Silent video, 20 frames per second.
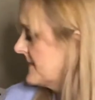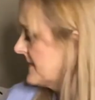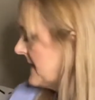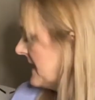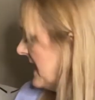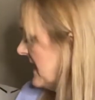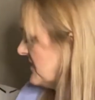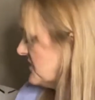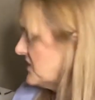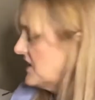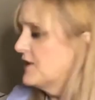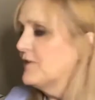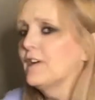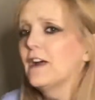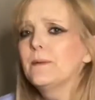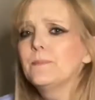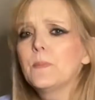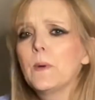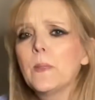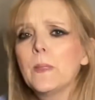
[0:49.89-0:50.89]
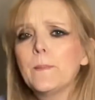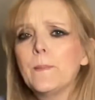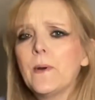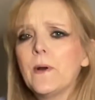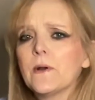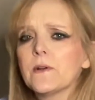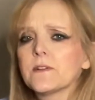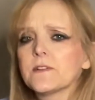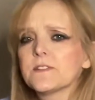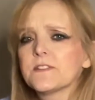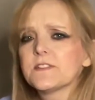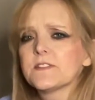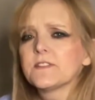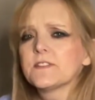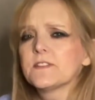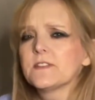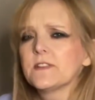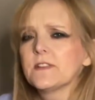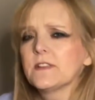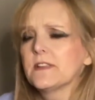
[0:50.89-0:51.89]
Actually, if I put the
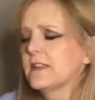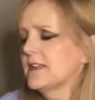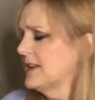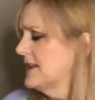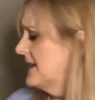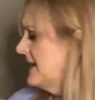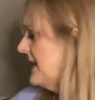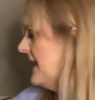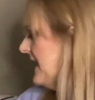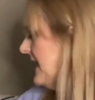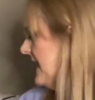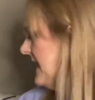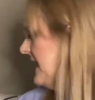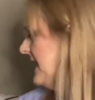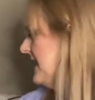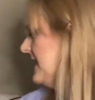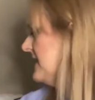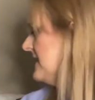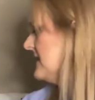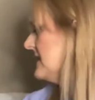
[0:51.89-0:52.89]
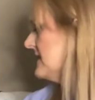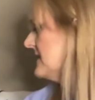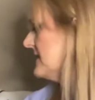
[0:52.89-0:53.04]
box here,